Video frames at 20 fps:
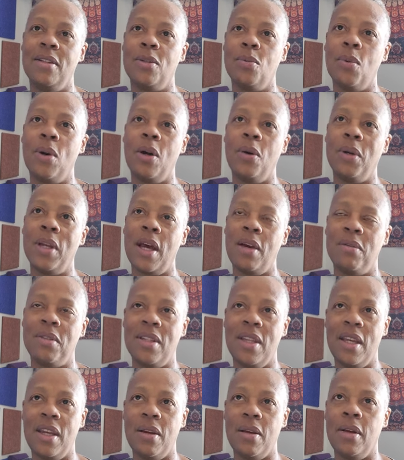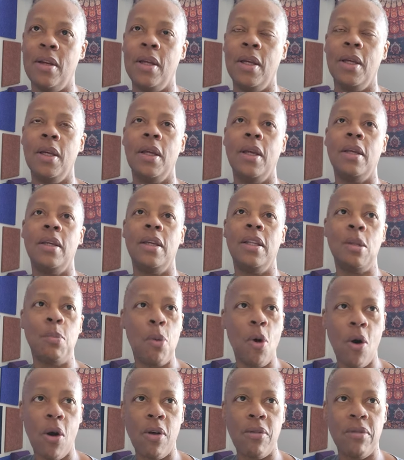as well when I was there. In the
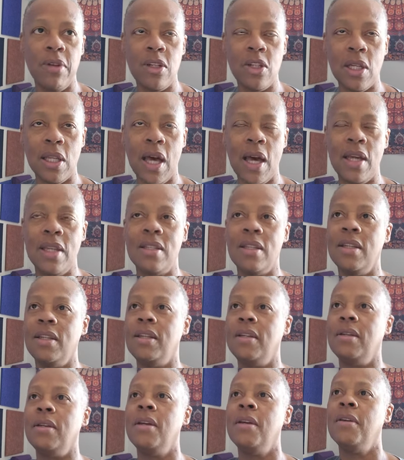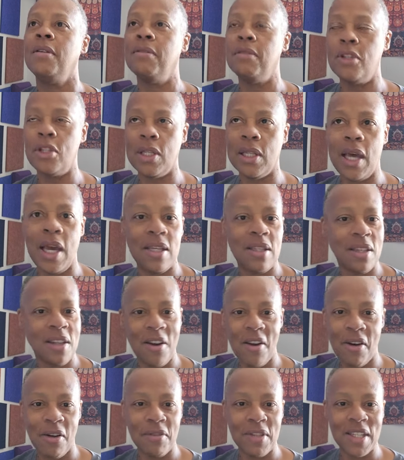park, visualizing
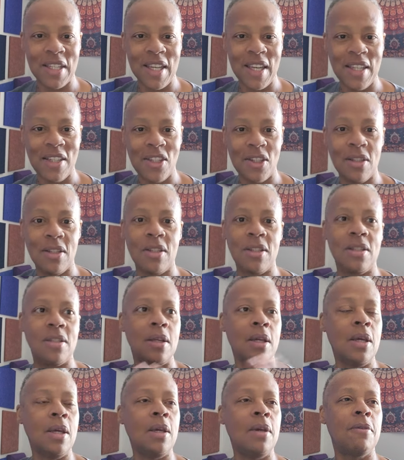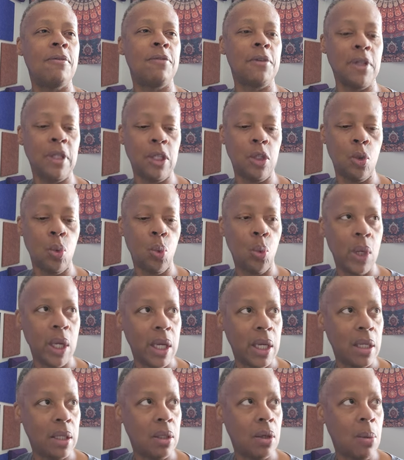conversations, feeling the
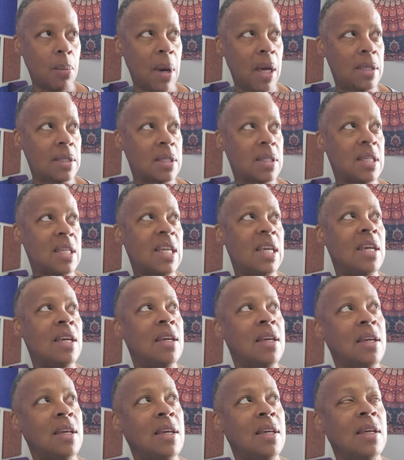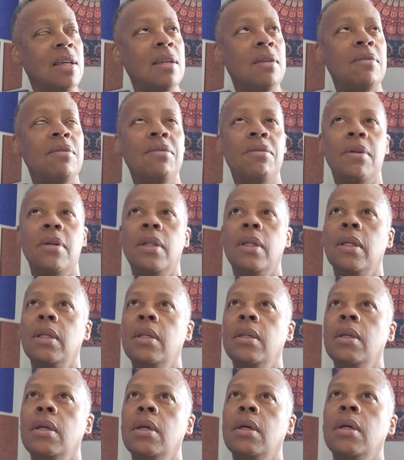wind on my skin,
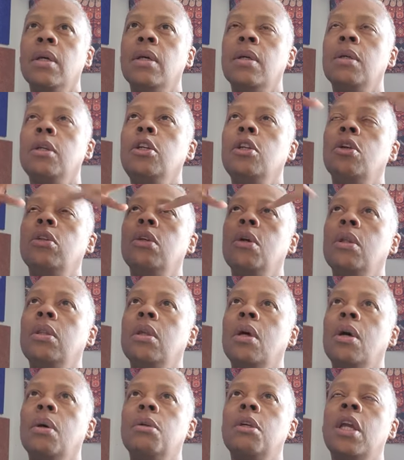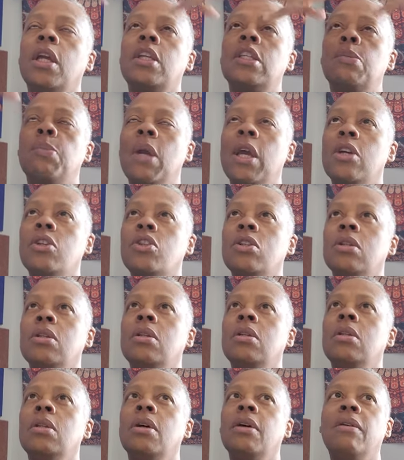feeling, you know, the
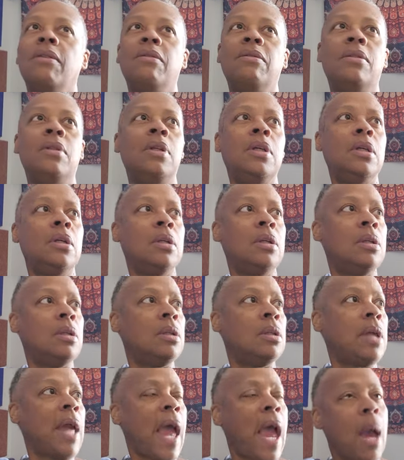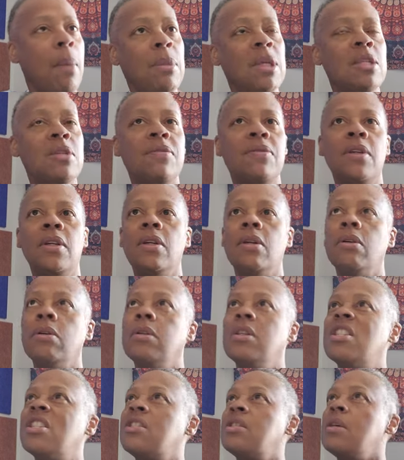expansion of the atmosphere,
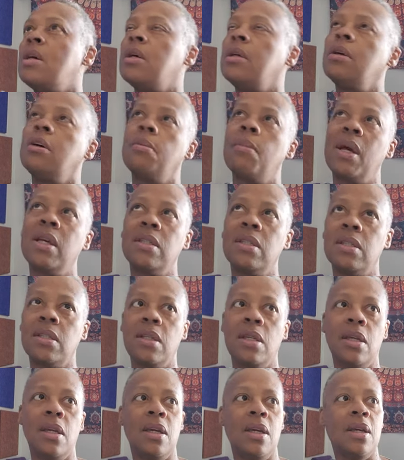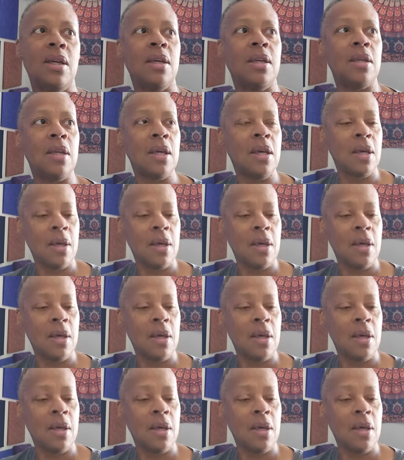the sun on my skin,